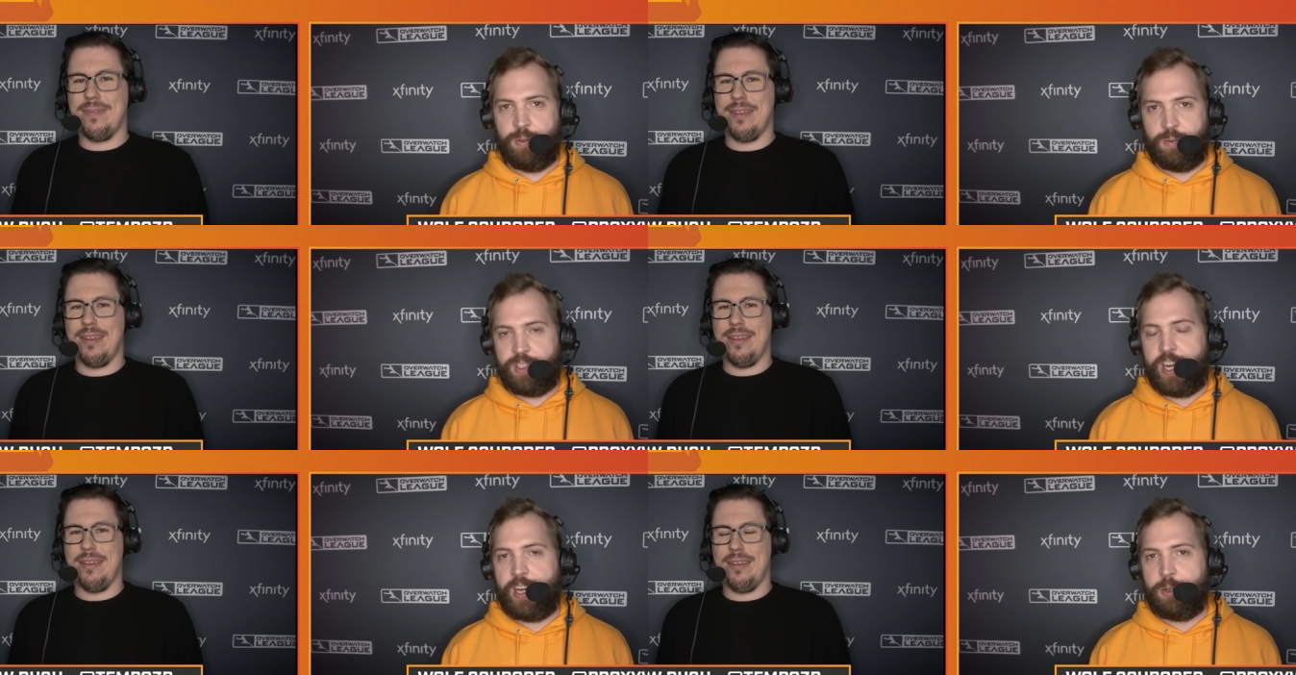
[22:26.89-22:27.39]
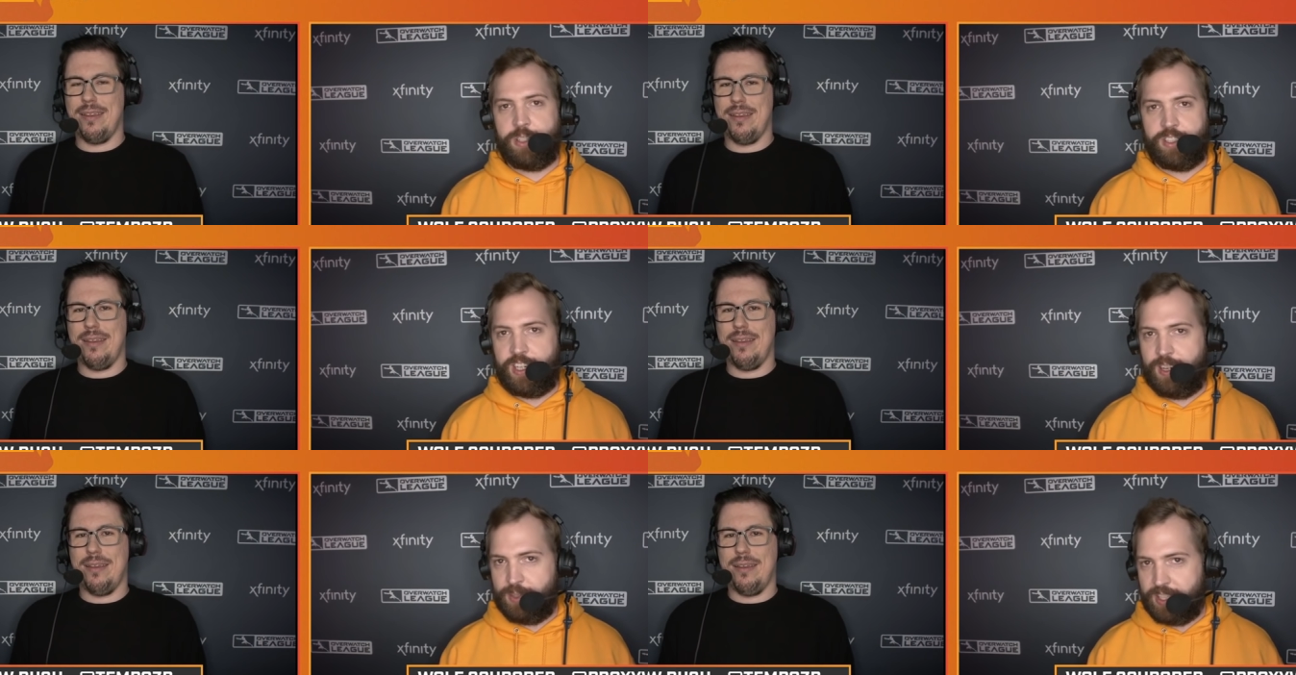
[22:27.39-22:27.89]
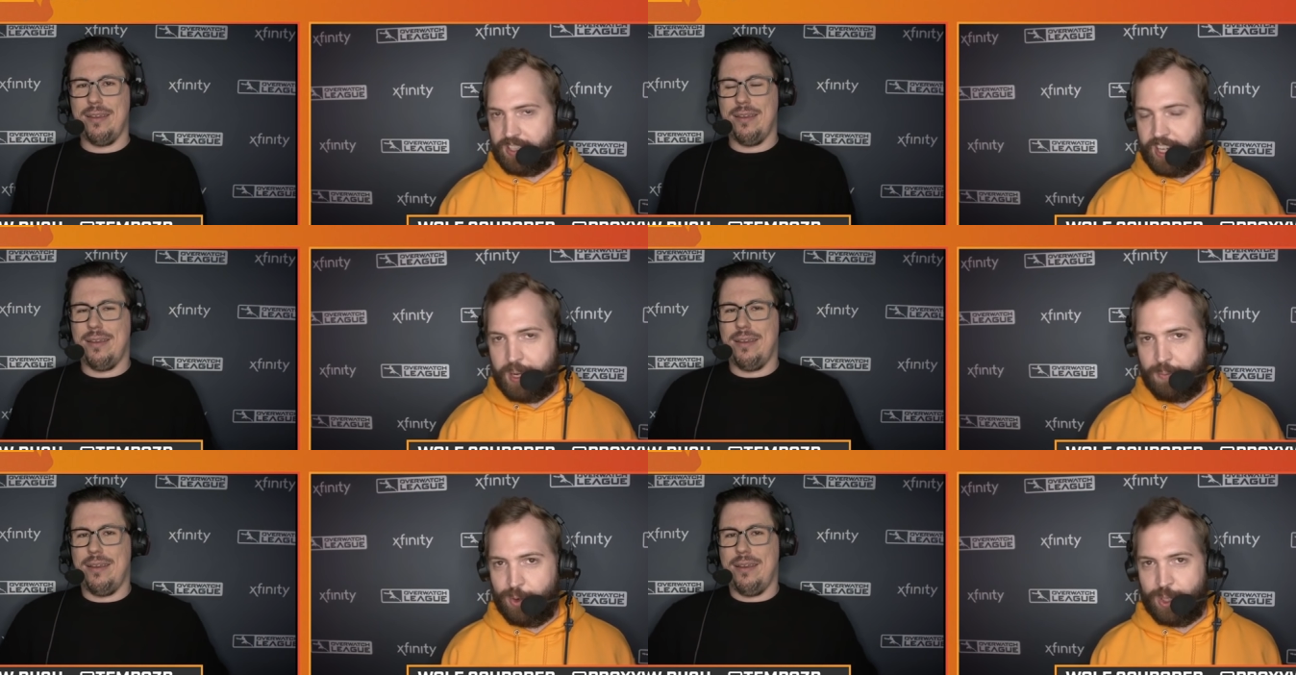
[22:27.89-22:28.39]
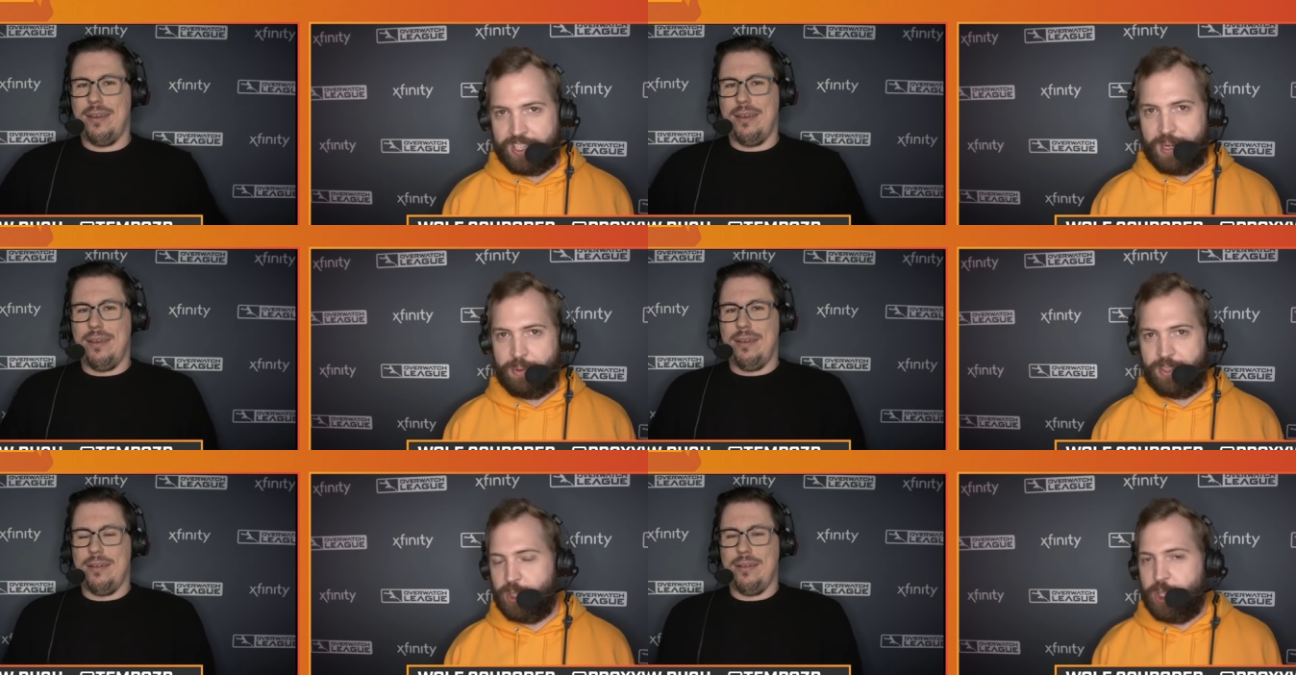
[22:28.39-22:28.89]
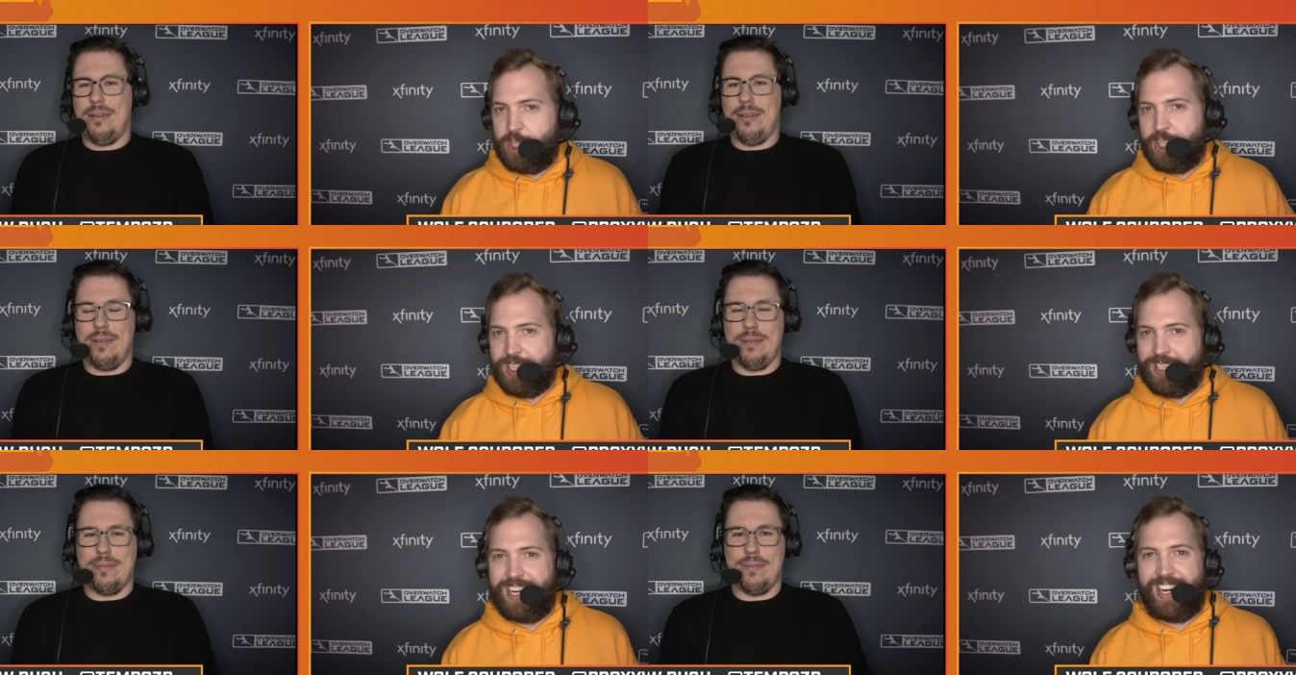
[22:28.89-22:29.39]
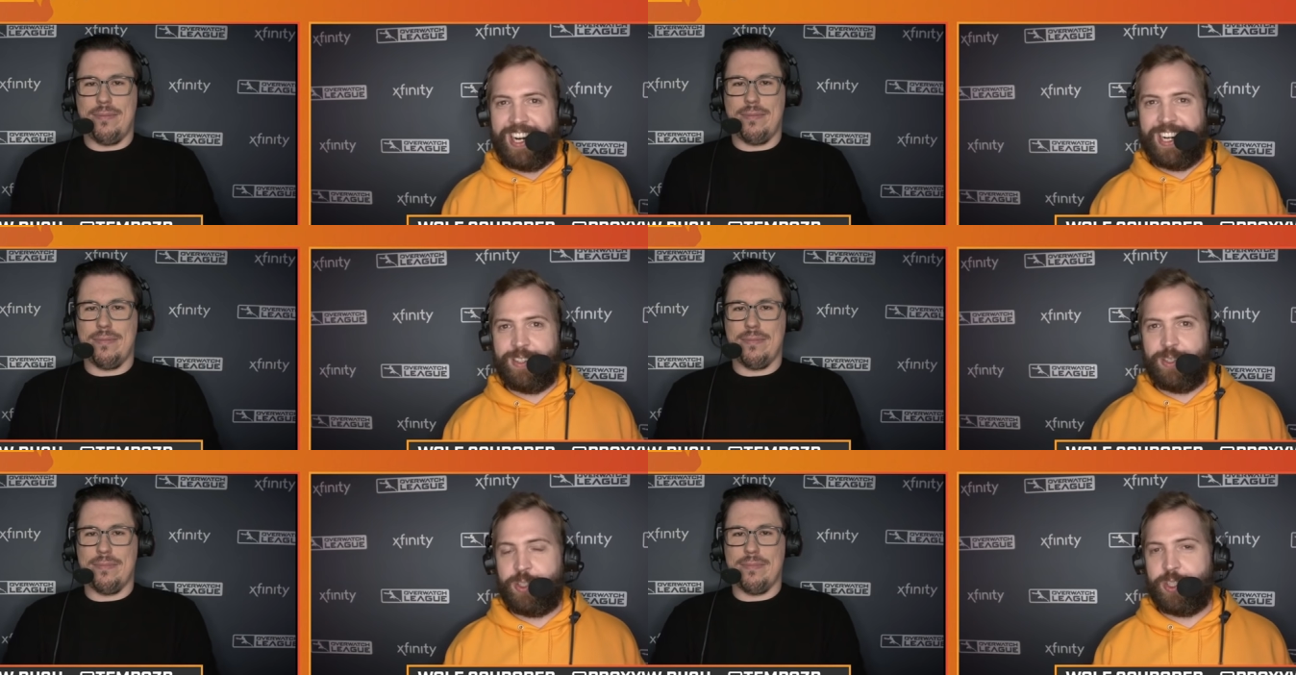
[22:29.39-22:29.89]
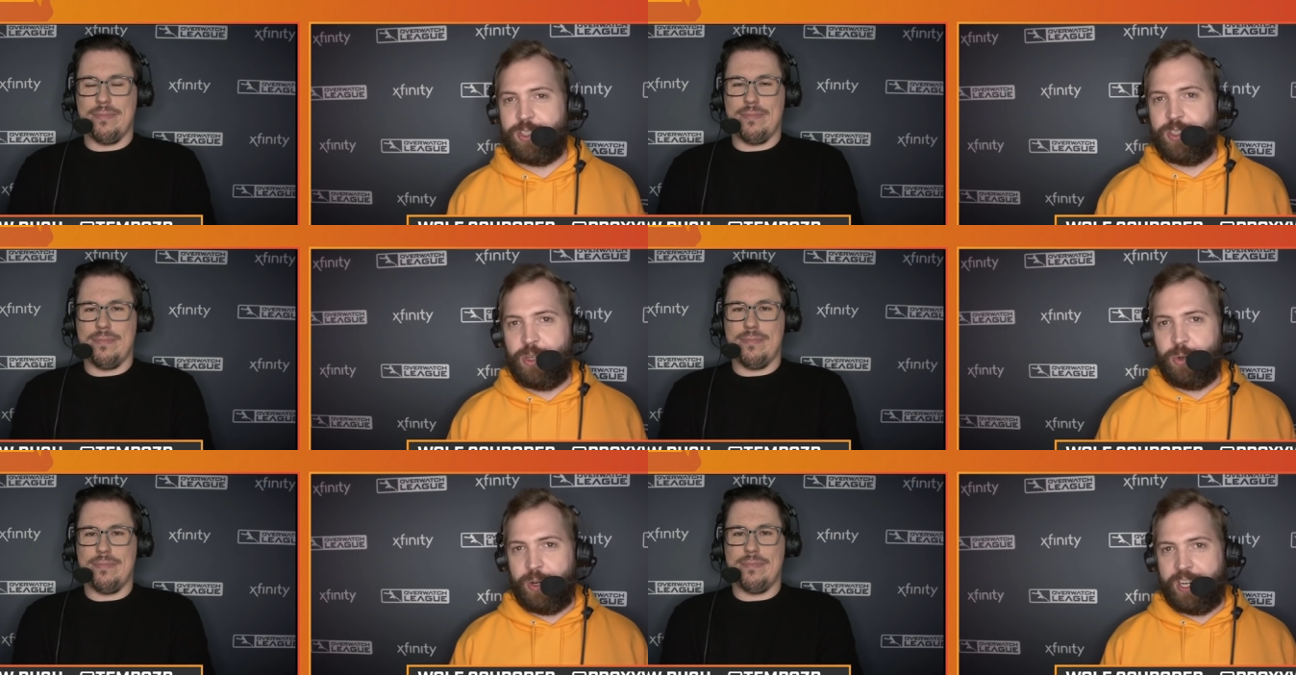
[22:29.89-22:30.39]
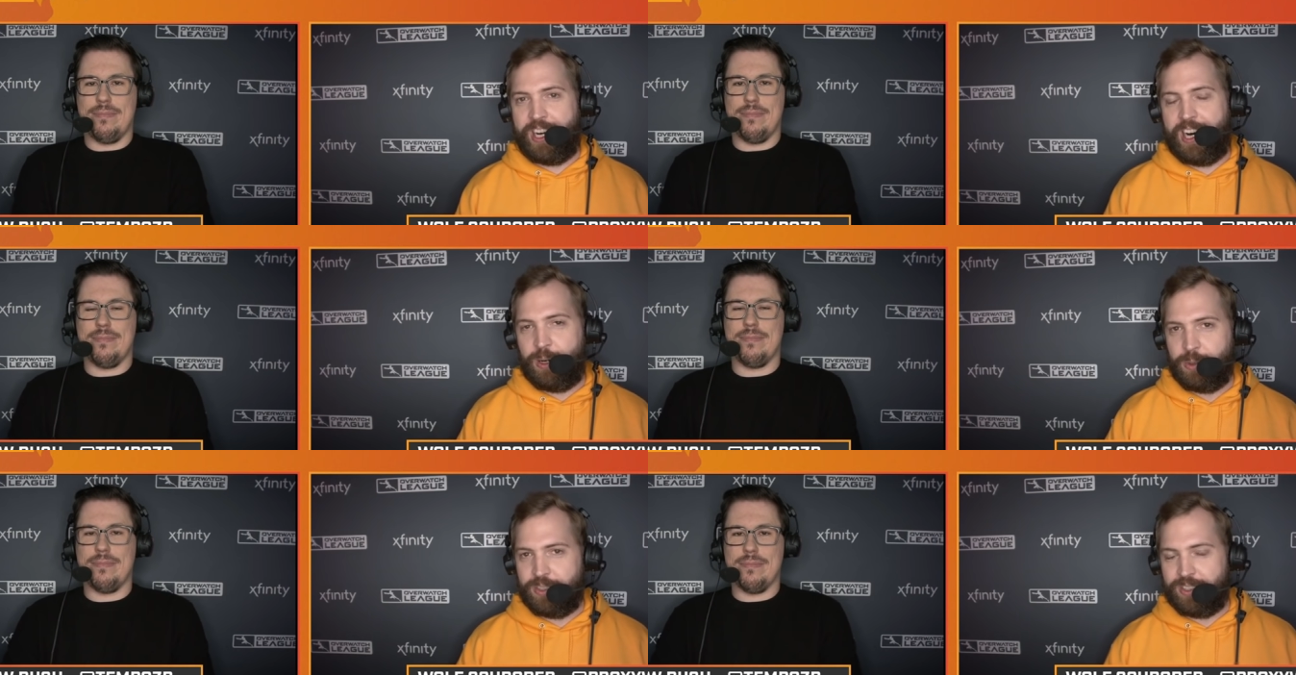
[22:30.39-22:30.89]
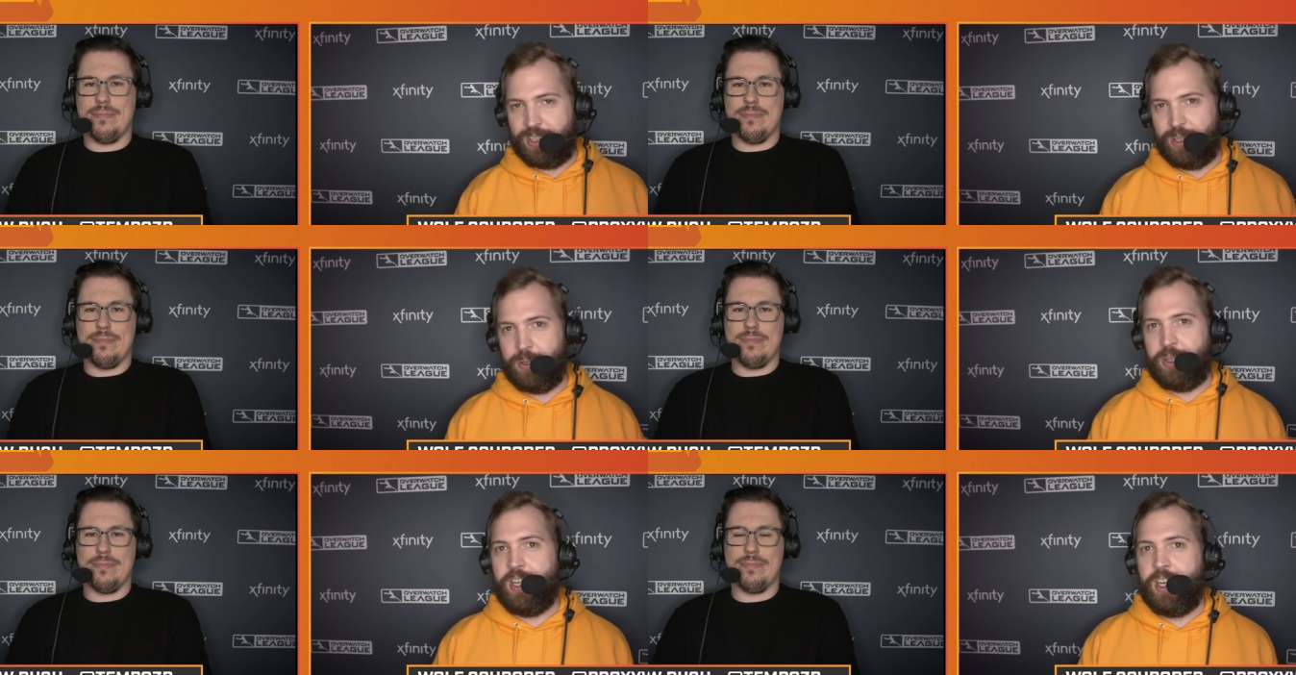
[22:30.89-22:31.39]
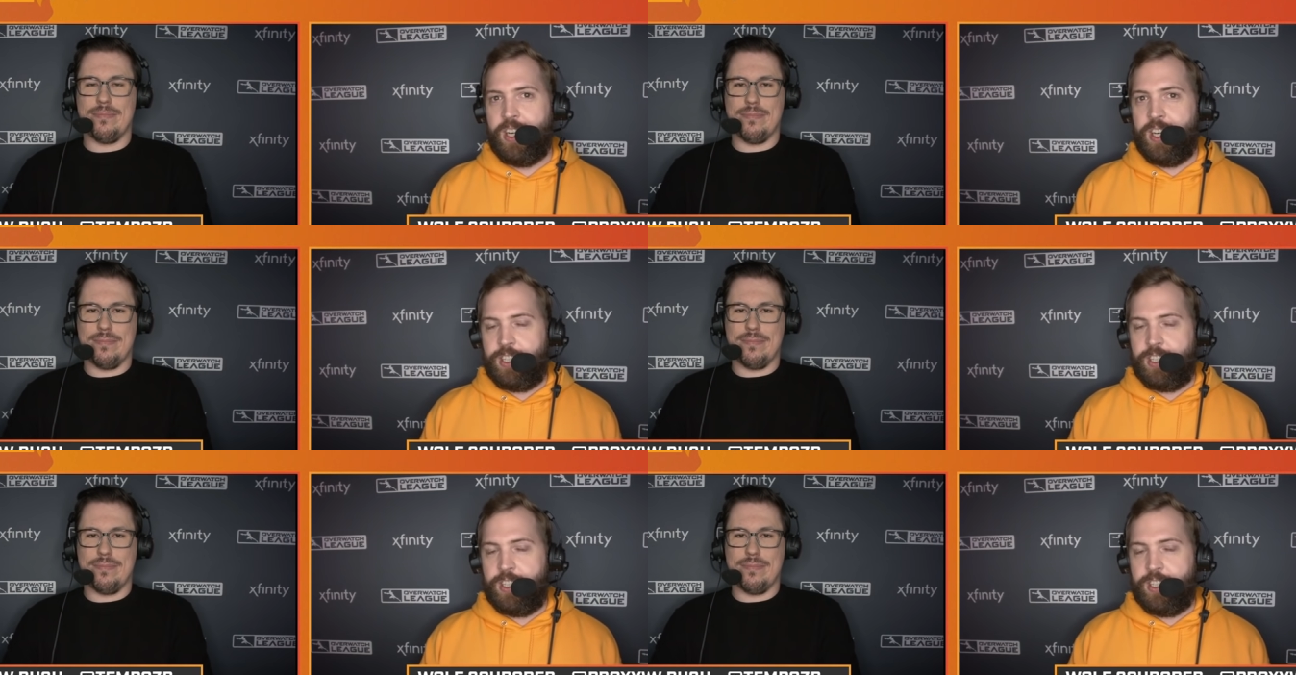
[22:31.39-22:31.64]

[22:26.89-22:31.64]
Speaker 1: Oh, tank who doesn't have an escape, for example, they're just gonna die. There's just no way out. So.